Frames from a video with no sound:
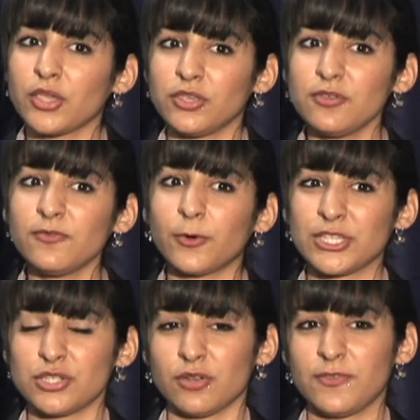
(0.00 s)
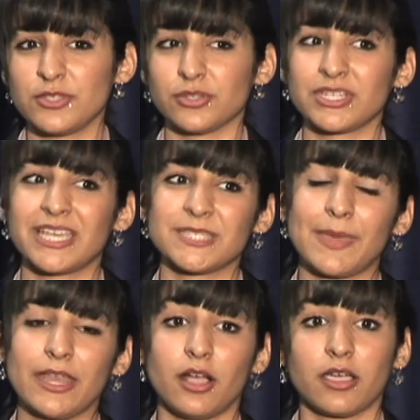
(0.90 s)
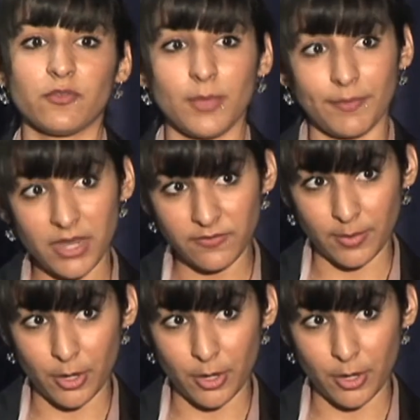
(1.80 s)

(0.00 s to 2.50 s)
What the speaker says: you voiced your refusal to cut spending on government benefit